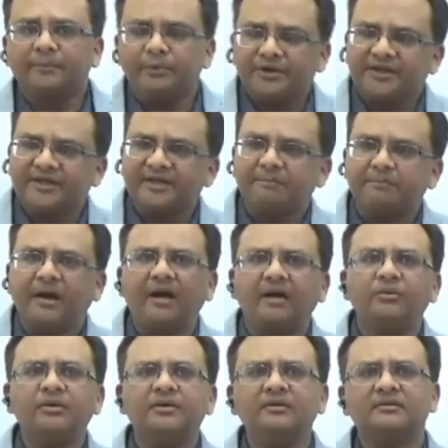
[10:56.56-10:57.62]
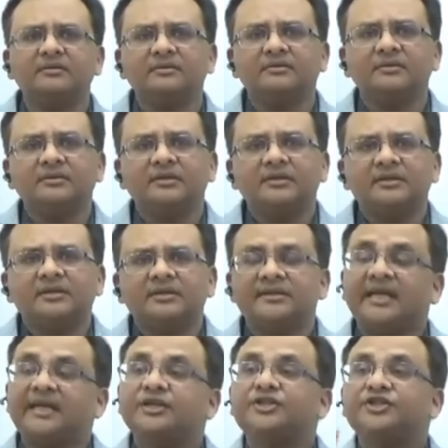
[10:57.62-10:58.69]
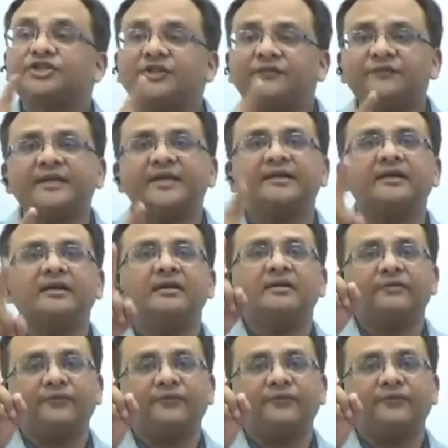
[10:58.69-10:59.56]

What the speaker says: Political power then shifted